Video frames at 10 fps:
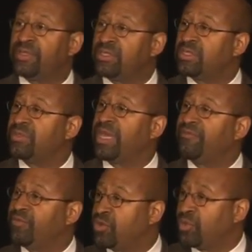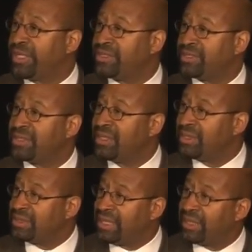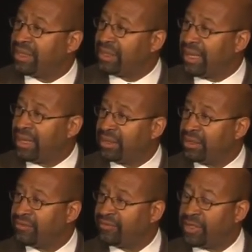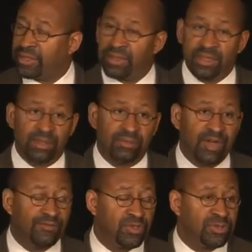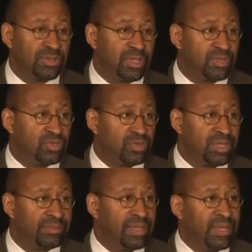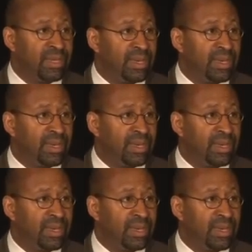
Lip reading: This is about food waste, taking it out of the refuse stream,